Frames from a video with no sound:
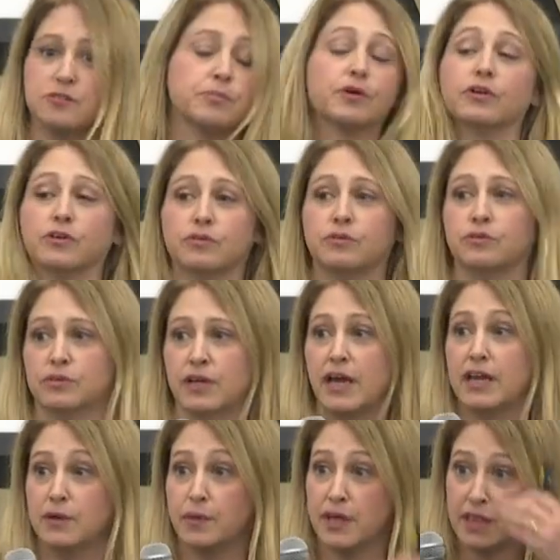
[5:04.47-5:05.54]
to Purdue
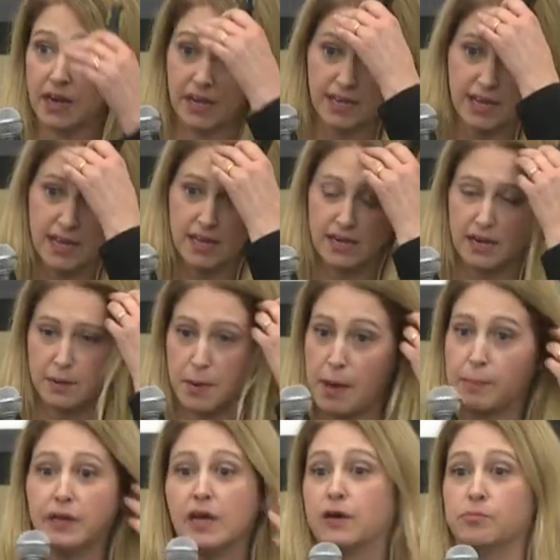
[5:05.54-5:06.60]
any way that I can, and I'm
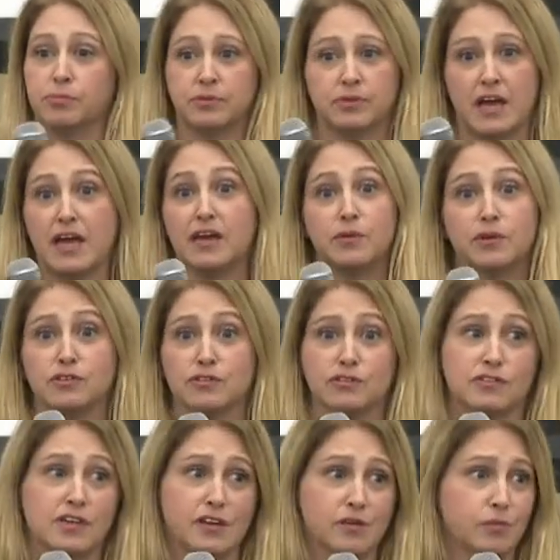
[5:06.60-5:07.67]
happy to help anyone
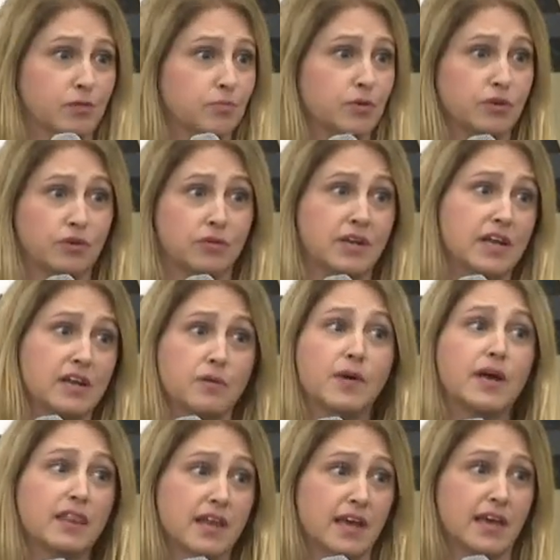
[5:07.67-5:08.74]
associated with Purdue in any
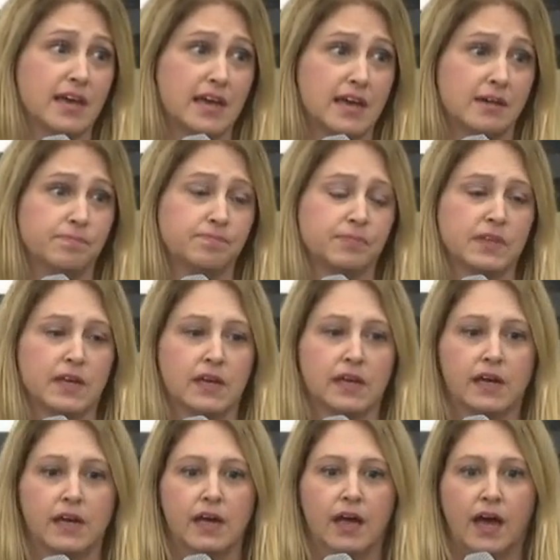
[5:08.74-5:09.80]
way that I can.
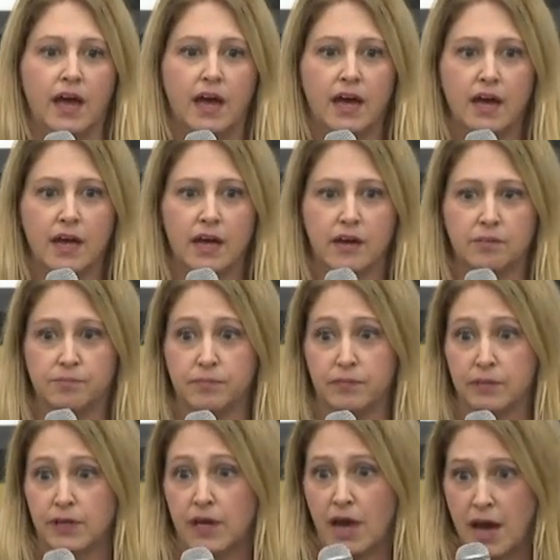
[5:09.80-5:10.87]
Uh,
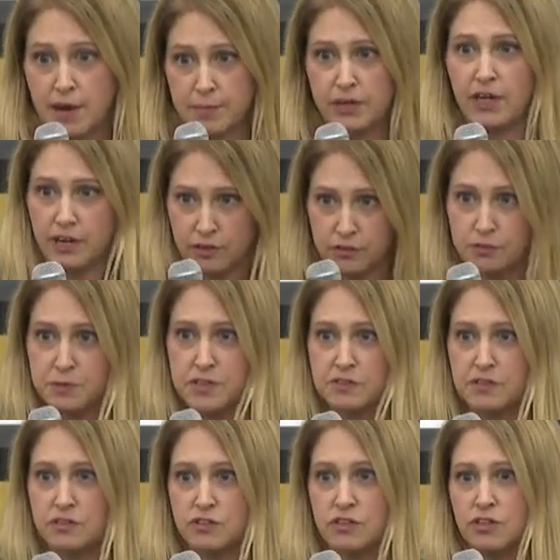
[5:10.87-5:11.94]
I'm an aerospace
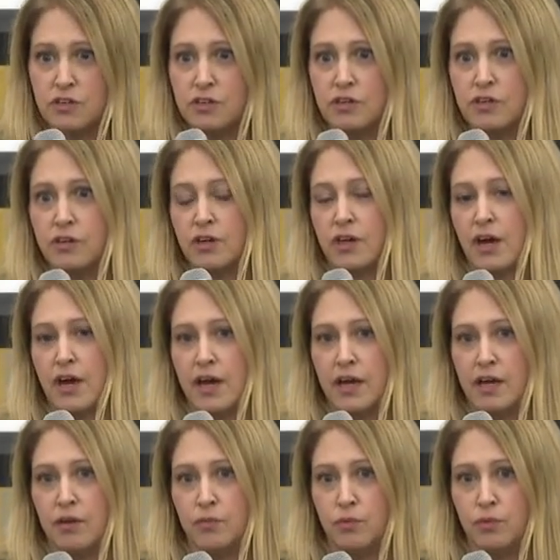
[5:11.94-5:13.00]
engineer.
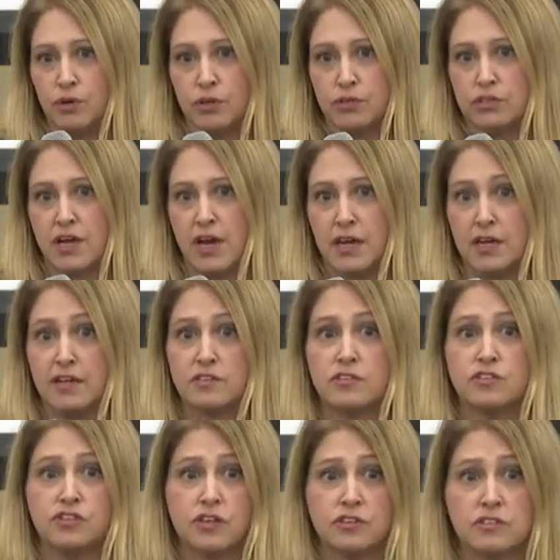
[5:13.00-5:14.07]
I worked at
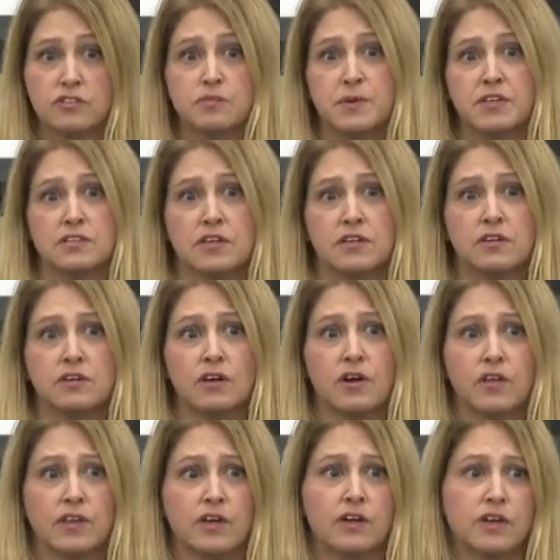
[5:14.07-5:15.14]
NASA's Johnson Space Center
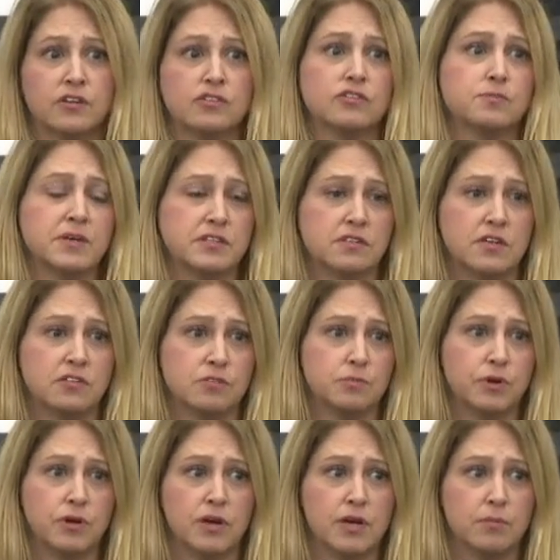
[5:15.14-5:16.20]
on the International Space Station
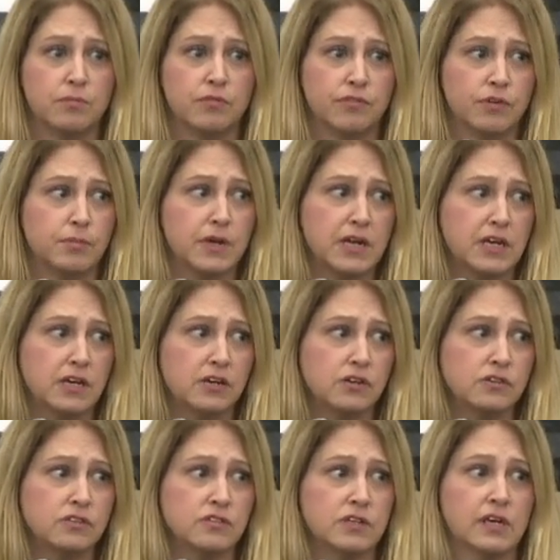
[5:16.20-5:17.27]
program for many
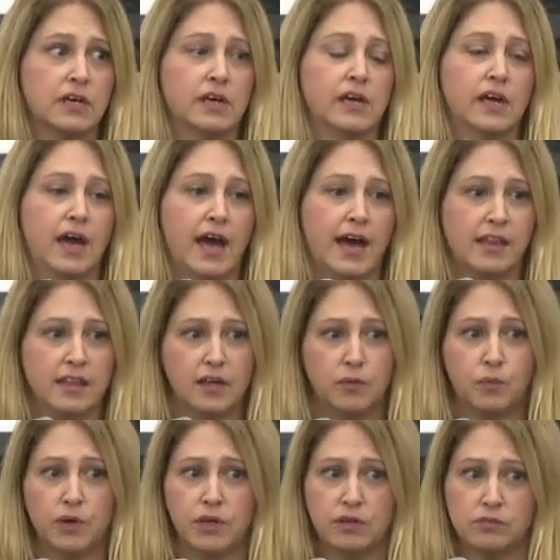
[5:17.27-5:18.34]
years. And then
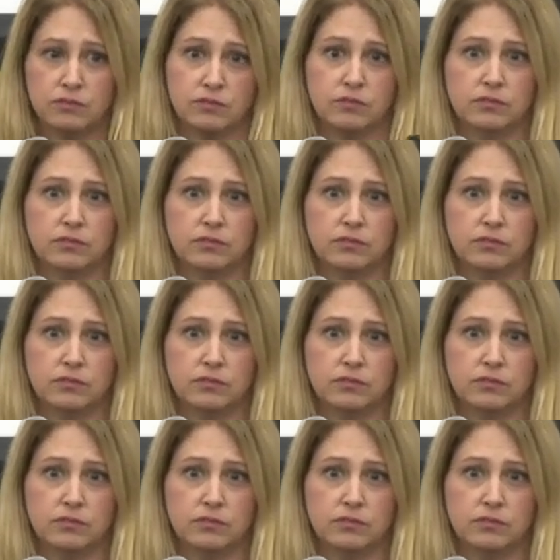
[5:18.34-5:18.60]
when